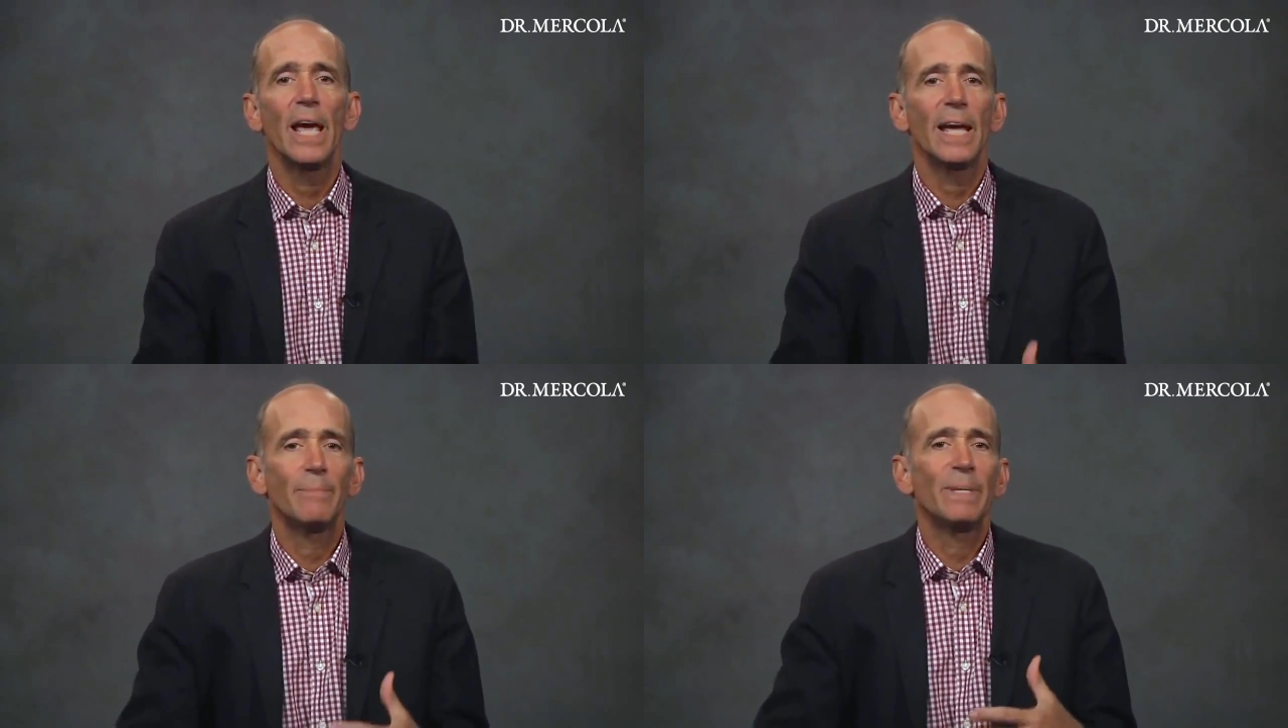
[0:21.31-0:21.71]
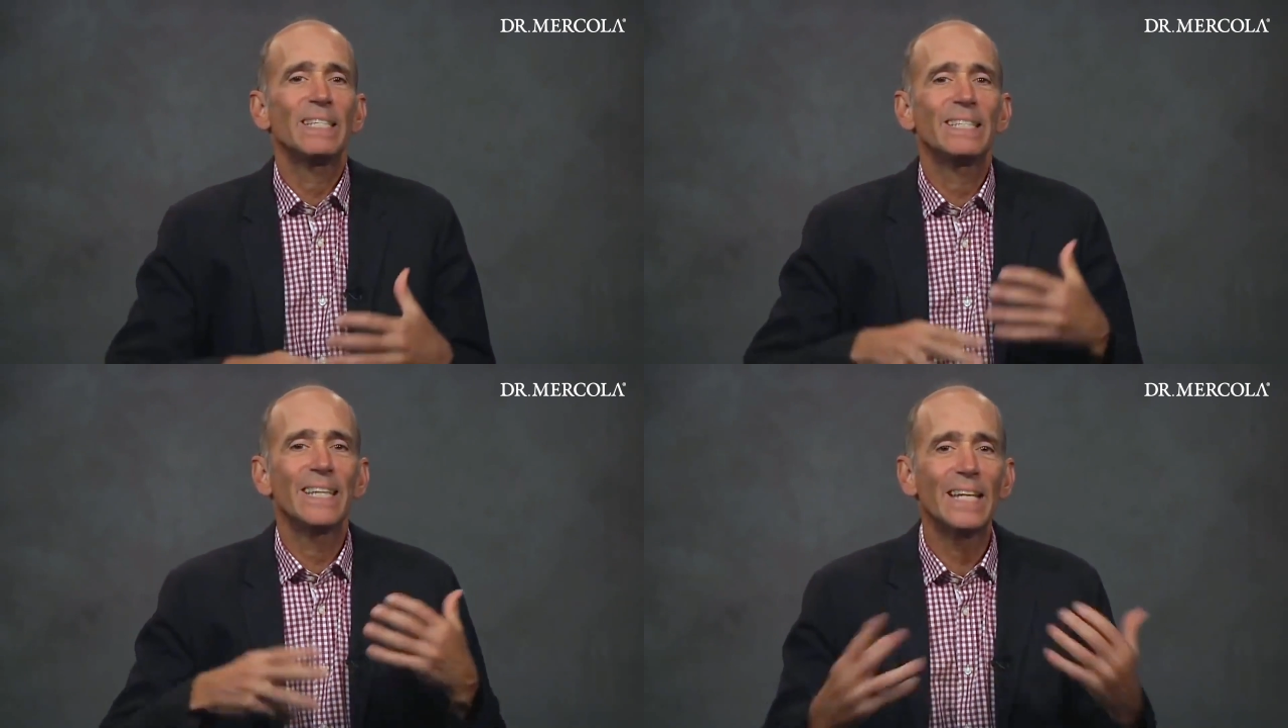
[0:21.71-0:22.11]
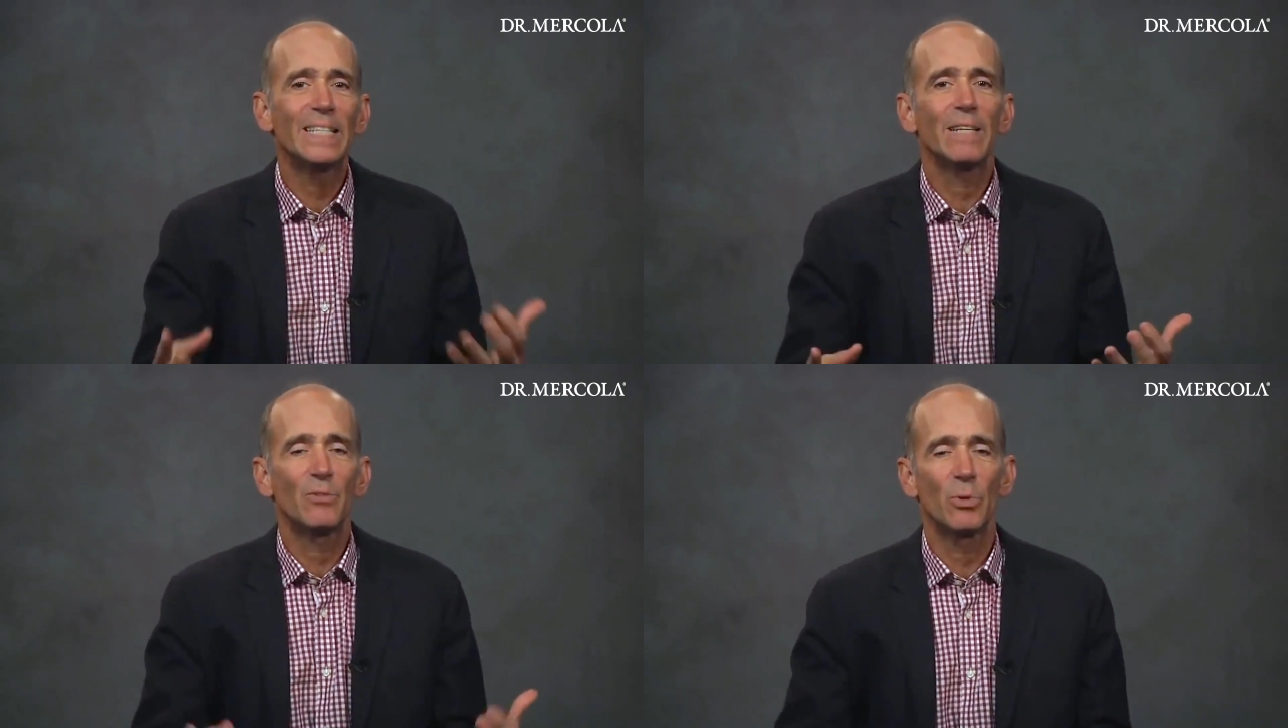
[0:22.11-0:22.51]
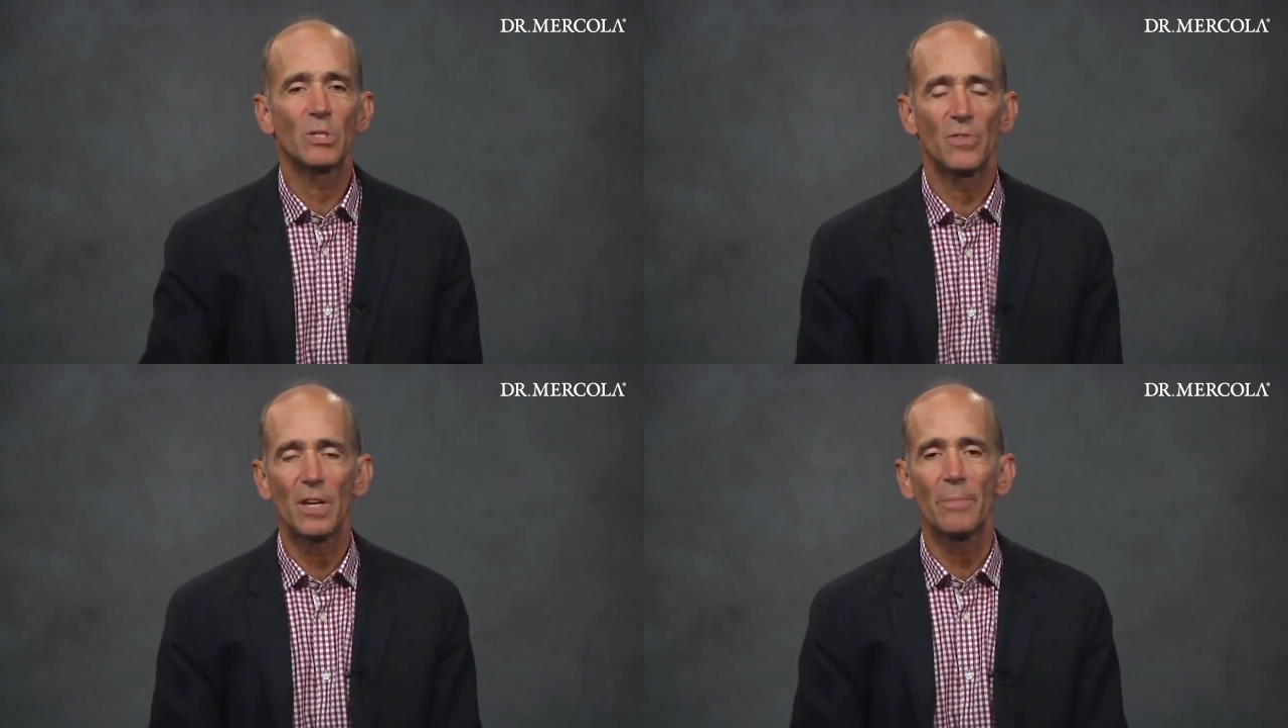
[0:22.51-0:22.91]
and be sensitive to
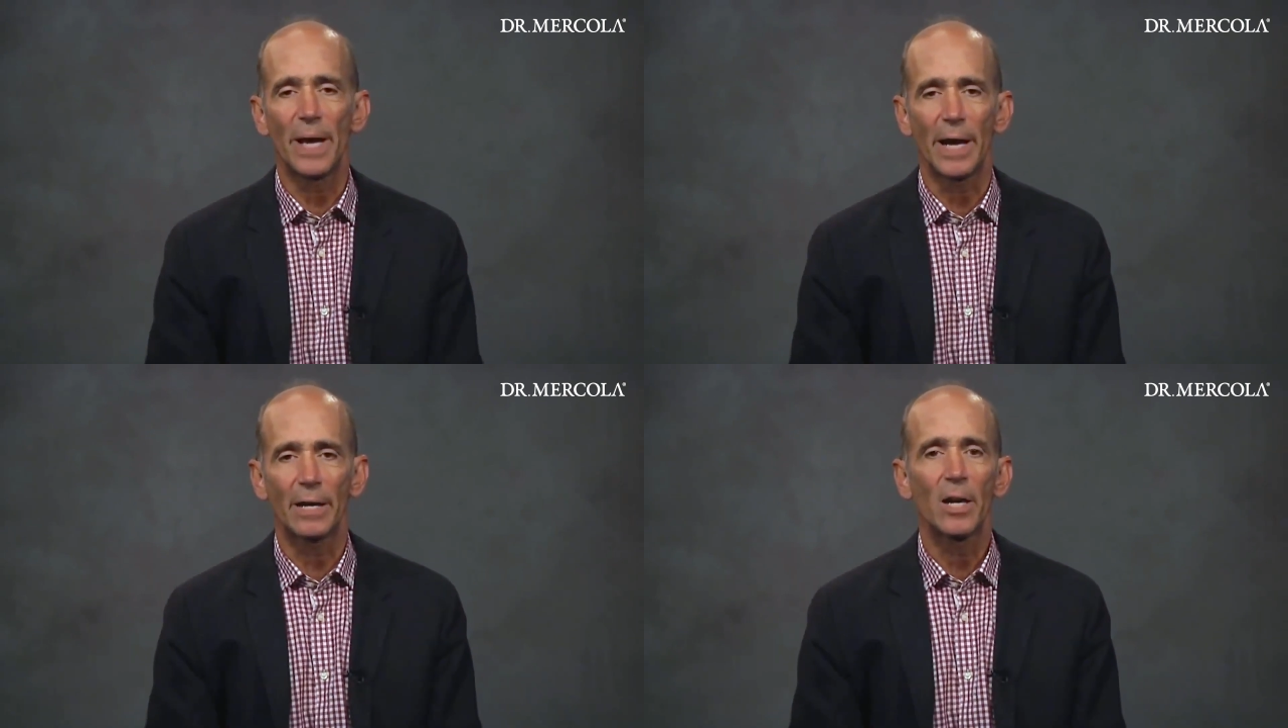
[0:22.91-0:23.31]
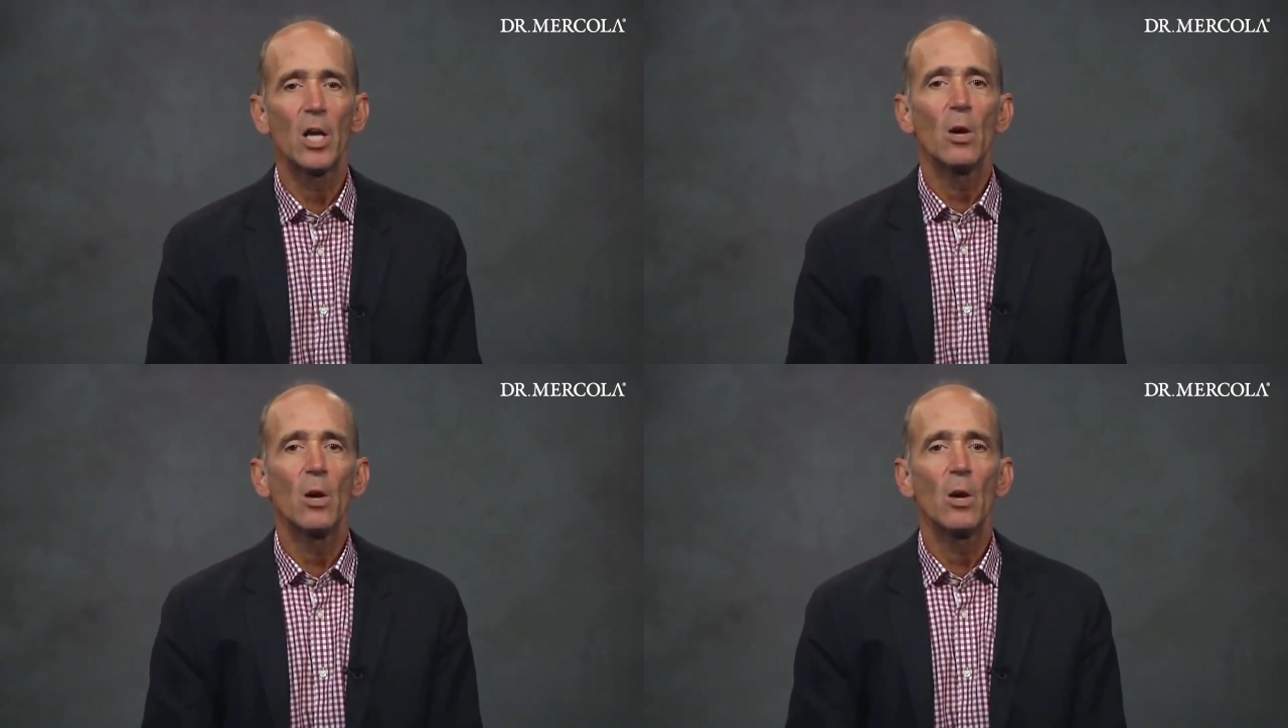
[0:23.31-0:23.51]
its feedback.